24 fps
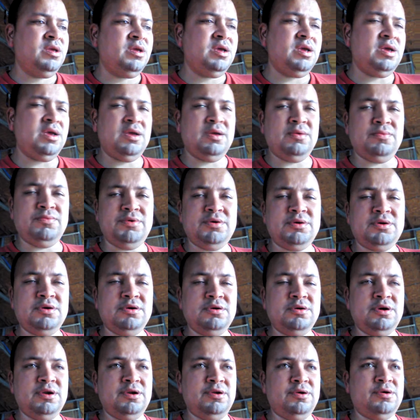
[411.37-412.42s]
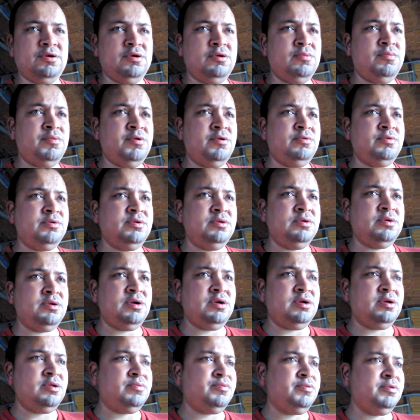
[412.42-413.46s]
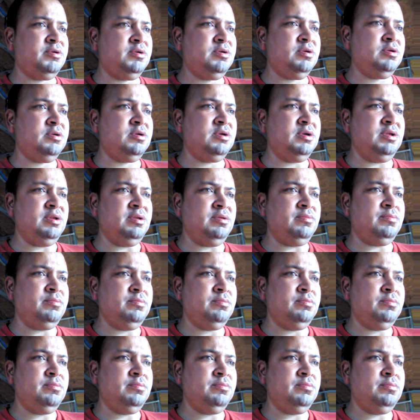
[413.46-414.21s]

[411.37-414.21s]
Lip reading: And we could get a curveball here, guys. We could get